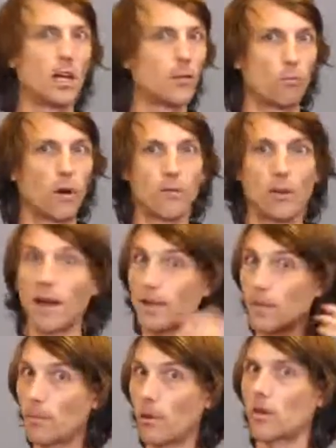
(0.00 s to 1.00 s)
And whether you
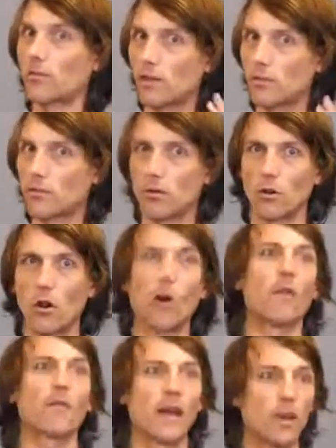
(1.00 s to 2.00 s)
like your politicians or
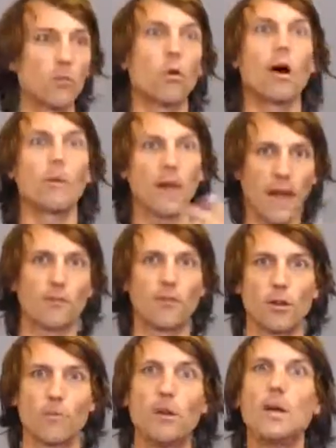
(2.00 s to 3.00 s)
not, that's why we
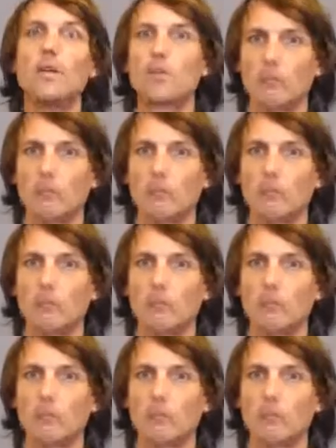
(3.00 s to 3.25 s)
have them,